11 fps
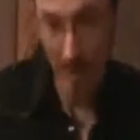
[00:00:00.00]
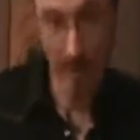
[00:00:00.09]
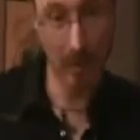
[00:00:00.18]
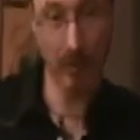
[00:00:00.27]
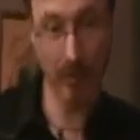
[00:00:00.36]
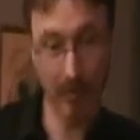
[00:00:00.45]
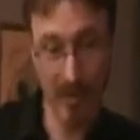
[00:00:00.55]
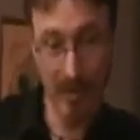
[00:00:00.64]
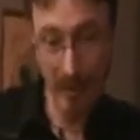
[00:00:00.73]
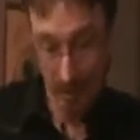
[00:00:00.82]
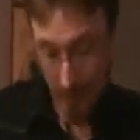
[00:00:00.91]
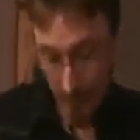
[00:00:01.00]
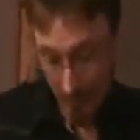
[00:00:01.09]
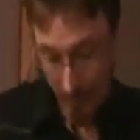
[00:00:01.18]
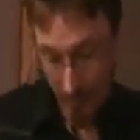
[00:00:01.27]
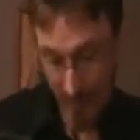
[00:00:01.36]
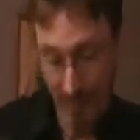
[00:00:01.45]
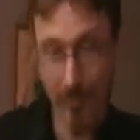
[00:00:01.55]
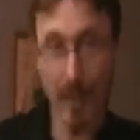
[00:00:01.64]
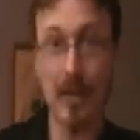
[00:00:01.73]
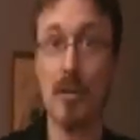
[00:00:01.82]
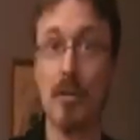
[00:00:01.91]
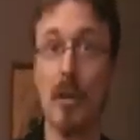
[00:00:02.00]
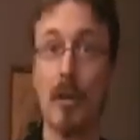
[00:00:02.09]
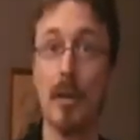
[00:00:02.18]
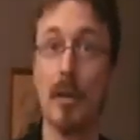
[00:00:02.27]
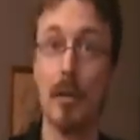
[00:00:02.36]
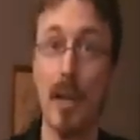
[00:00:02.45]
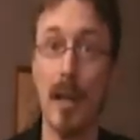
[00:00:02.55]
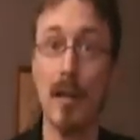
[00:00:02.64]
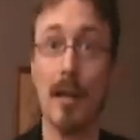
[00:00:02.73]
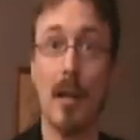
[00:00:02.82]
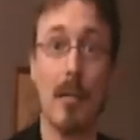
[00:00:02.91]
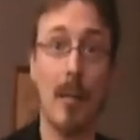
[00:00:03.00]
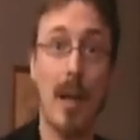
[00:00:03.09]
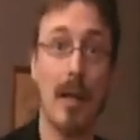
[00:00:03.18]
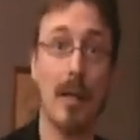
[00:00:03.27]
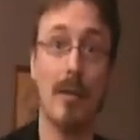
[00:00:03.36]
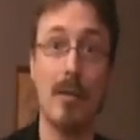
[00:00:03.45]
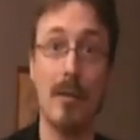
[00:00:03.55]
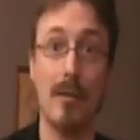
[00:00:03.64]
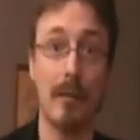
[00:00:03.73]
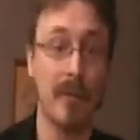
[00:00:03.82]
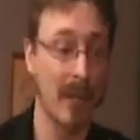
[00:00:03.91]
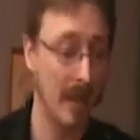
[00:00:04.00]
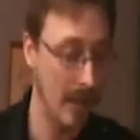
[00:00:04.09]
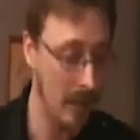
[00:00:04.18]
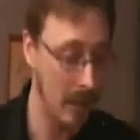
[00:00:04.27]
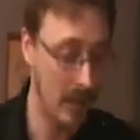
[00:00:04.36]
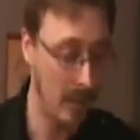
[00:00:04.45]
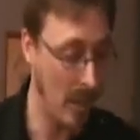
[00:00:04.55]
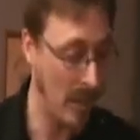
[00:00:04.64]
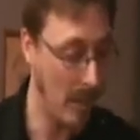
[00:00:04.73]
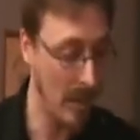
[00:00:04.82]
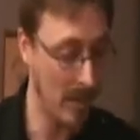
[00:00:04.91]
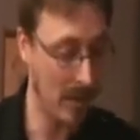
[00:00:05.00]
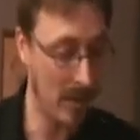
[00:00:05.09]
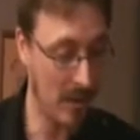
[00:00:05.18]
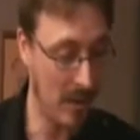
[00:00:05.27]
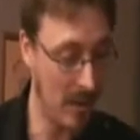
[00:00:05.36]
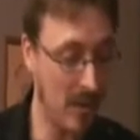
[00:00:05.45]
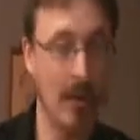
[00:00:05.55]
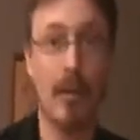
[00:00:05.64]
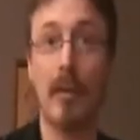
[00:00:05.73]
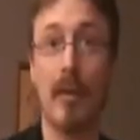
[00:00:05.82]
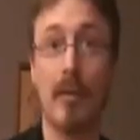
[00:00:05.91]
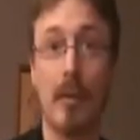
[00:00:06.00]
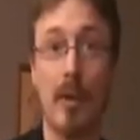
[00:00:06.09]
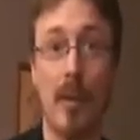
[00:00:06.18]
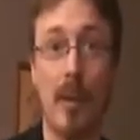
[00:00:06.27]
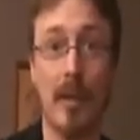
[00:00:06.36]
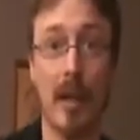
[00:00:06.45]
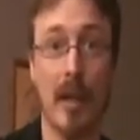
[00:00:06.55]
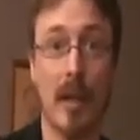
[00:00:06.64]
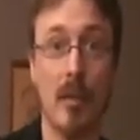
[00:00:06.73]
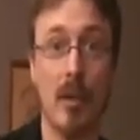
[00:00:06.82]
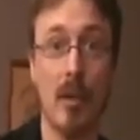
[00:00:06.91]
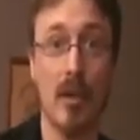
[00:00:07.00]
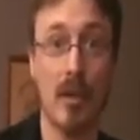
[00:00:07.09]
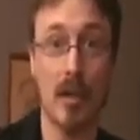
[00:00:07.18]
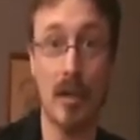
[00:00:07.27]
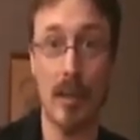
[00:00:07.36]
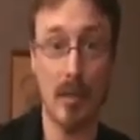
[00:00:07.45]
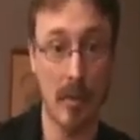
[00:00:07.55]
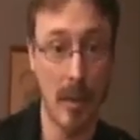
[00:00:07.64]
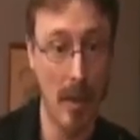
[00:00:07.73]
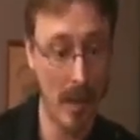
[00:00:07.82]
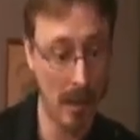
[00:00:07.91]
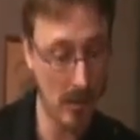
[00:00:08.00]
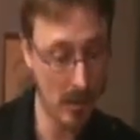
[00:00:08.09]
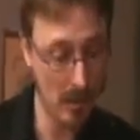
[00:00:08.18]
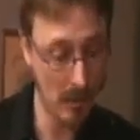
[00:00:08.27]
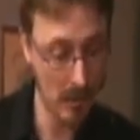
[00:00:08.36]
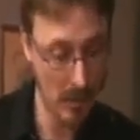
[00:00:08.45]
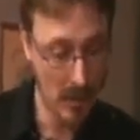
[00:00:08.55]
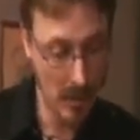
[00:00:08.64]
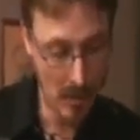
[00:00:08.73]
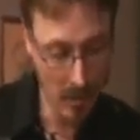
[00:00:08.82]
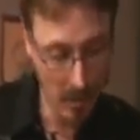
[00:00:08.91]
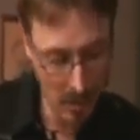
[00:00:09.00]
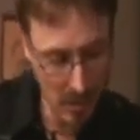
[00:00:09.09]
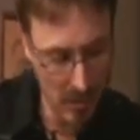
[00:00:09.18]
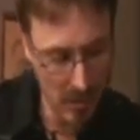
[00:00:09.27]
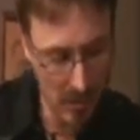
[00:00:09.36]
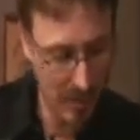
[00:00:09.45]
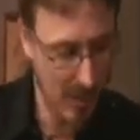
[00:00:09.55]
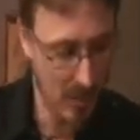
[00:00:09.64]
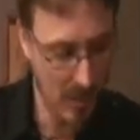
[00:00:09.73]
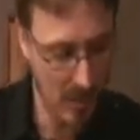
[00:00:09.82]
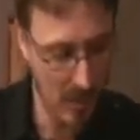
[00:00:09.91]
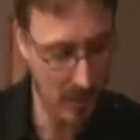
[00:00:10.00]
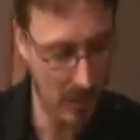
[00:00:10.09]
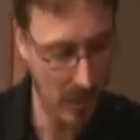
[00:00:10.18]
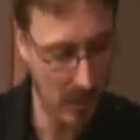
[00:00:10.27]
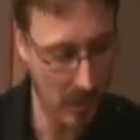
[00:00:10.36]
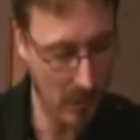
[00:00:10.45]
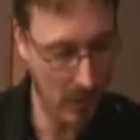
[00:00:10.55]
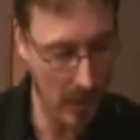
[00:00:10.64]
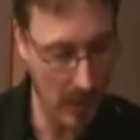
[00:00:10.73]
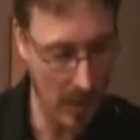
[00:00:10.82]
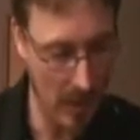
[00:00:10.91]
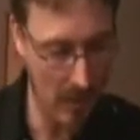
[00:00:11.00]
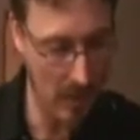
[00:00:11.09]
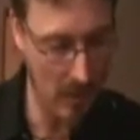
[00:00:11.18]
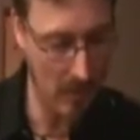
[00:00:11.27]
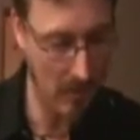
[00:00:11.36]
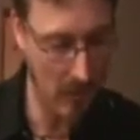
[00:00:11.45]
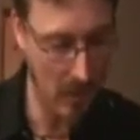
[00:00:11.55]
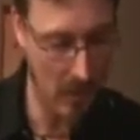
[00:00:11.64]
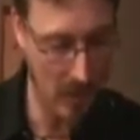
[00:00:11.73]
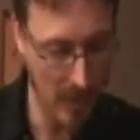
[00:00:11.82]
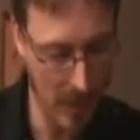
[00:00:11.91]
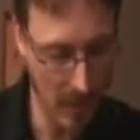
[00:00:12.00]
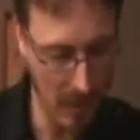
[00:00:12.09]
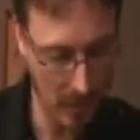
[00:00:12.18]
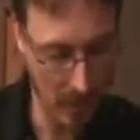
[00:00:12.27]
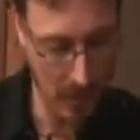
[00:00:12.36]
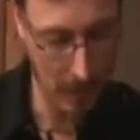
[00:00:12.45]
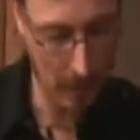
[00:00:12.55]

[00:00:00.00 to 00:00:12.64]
take a second to give that string a little yank to get it back in tune. With the Big Ben's nut sauce, I don't have to worry about that anymore. It comes right back in tune. So here's a demonstration of an idea of using that technique.